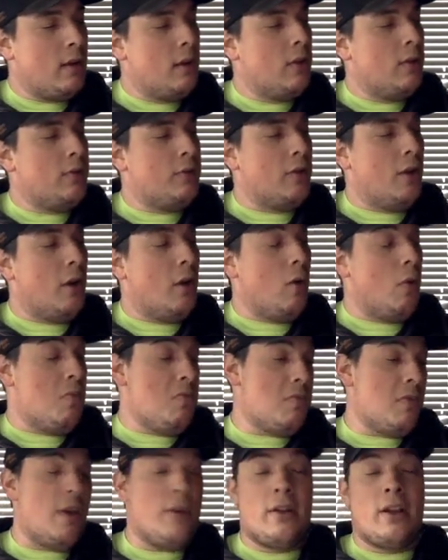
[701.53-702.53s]
So
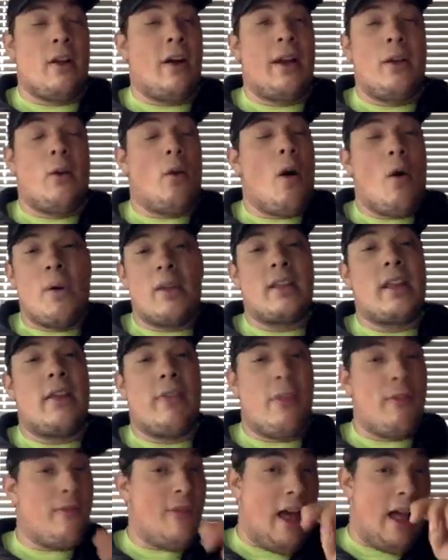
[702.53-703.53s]
there you go. I don't always
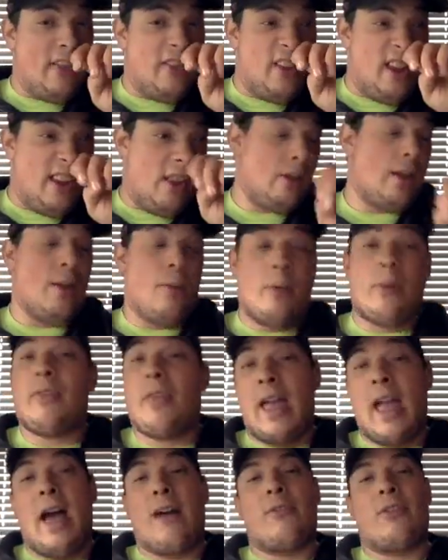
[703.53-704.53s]
get the fat side. I'll get what
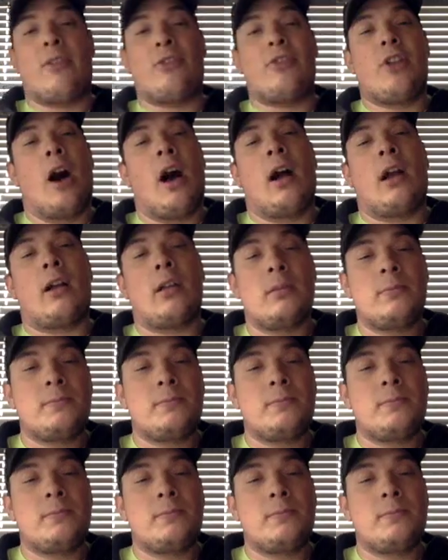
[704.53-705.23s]
they have in stock.